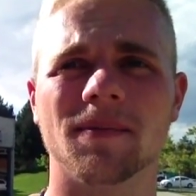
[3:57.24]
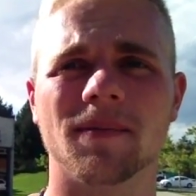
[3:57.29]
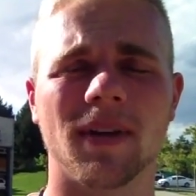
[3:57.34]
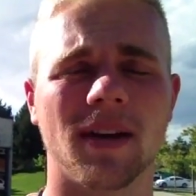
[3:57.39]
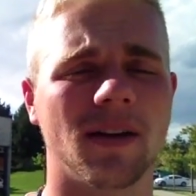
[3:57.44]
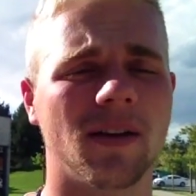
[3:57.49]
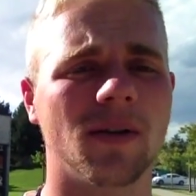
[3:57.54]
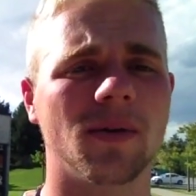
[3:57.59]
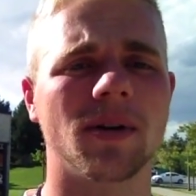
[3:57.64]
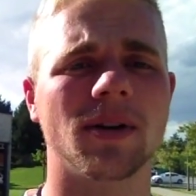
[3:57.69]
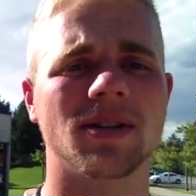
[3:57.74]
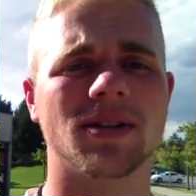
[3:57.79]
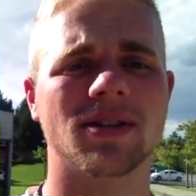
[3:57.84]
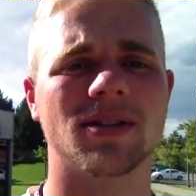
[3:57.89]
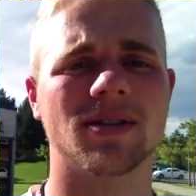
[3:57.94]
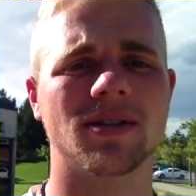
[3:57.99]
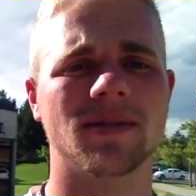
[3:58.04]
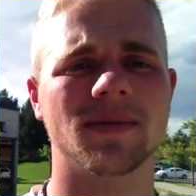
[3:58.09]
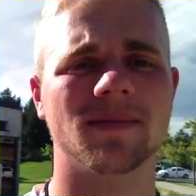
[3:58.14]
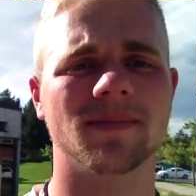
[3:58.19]
and
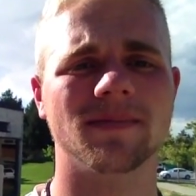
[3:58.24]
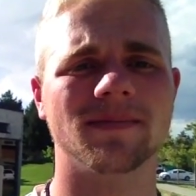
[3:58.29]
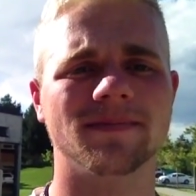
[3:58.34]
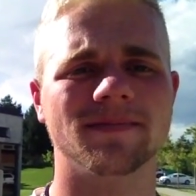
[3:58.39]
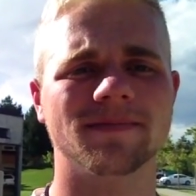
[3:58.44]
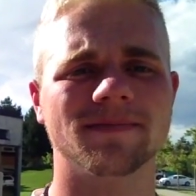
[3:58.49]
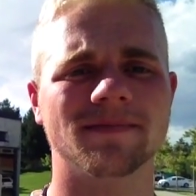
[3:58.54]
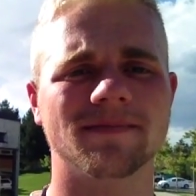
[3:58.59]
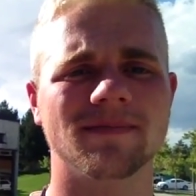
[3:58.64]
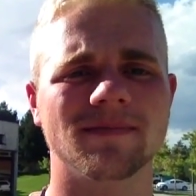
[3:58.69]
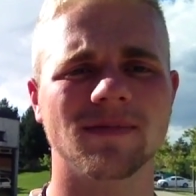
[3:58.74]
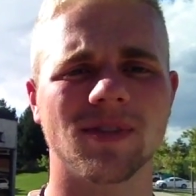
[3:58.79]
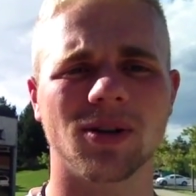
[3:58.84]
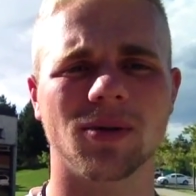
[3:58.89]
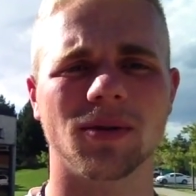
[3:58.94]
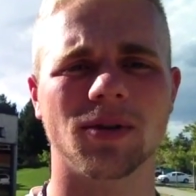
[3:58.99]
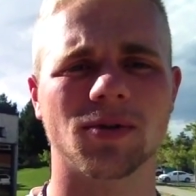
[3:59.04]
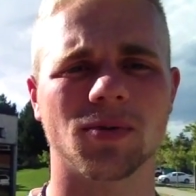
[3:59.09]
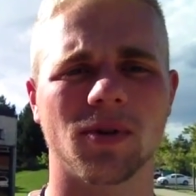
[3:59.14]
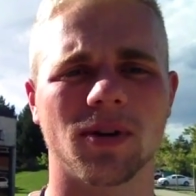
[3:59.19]
always
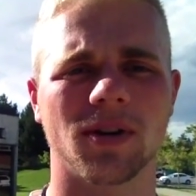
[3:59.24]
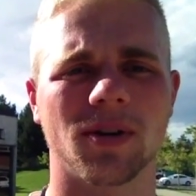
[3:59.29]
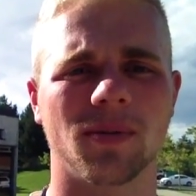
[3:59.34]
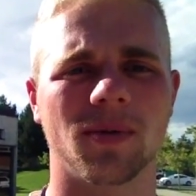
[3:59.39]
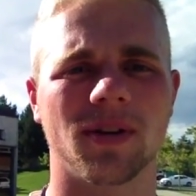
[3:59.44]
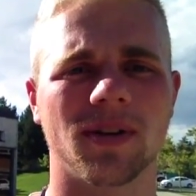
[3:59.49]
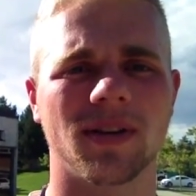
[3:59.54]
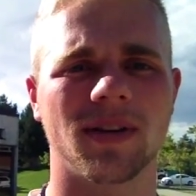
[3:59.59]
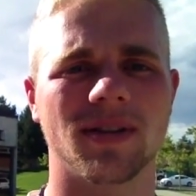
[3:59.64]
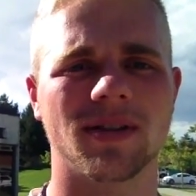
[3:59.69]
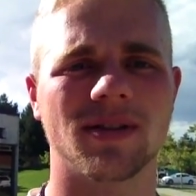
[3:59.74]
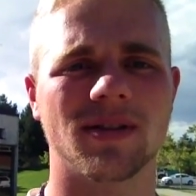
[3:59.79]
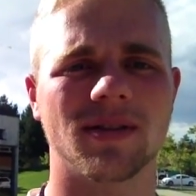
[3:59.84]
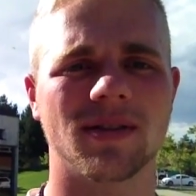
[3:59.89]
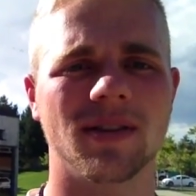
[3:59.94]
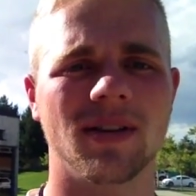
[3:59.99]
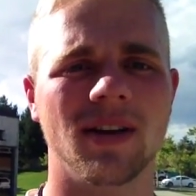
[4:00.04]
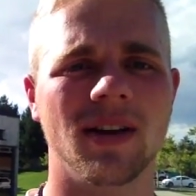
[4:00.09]
working with us.